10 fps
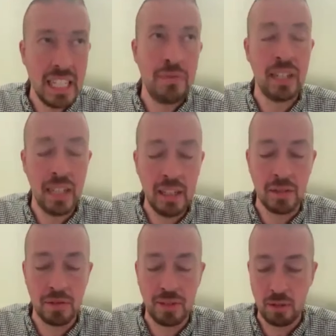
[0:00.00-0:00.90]
even
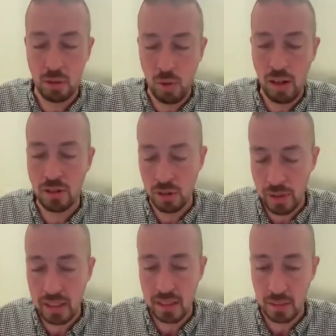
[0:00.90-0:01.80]
if it requires
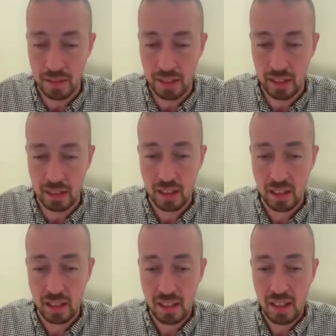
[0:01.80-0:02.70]
doing something
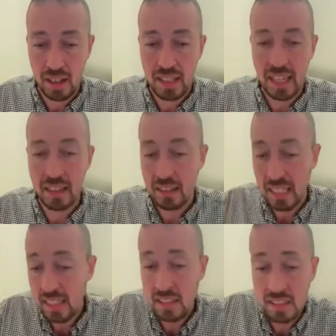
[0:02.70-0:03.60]
that
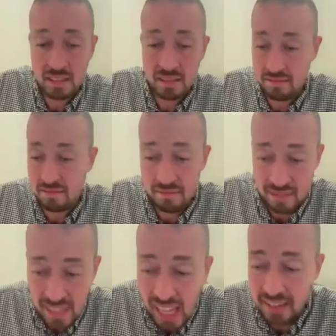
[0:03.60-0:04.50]
is
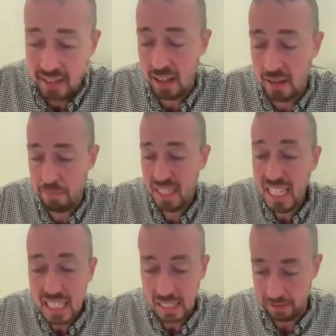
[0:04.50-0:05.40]
not
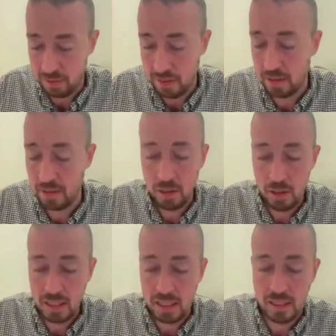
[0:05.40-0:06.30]
appealing from this.
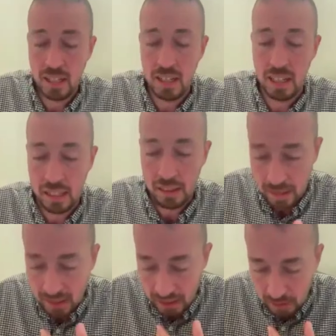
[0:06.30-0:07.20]
It's not,
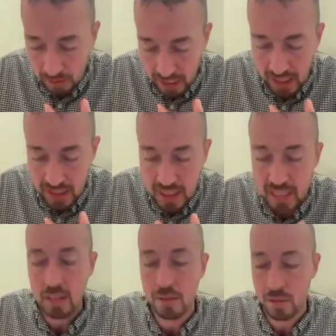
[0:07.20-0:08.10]
the
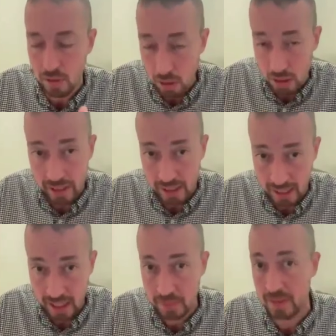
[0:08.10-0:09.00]
idea of slaughtering a
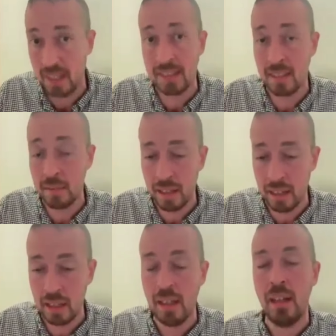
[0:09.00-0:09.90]
lamb is not
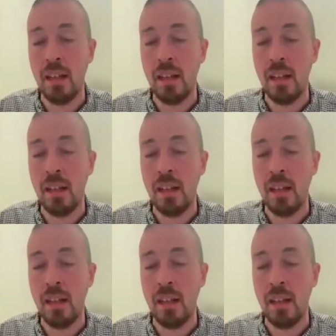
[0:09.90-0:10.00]
something